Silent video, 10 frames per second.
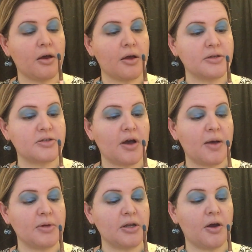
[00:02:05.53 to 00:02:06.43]
Okay, so
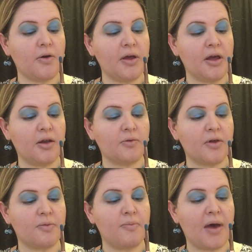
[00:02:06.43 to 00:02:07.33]
I'm gonna go in
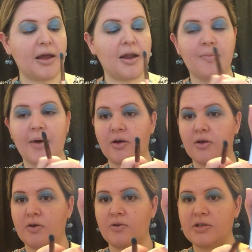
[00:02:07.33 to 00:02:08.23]
with Mad About You,